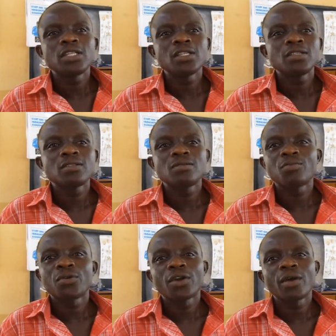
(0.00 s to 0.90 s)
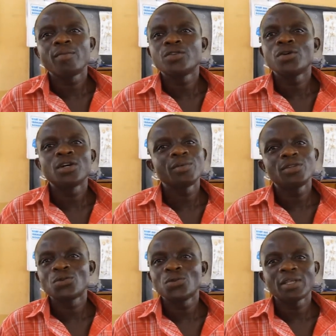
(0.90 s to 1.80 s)
So I think this program it
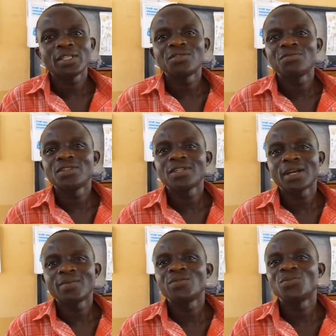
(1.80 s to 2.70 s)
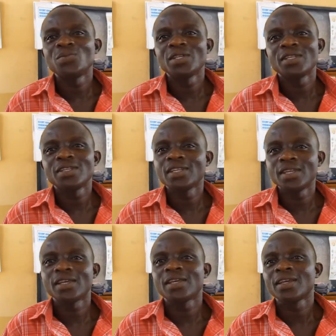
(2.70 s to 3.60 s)
will help us so much if it comes to
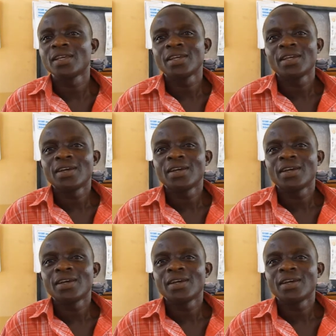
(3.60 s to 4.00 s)
be here.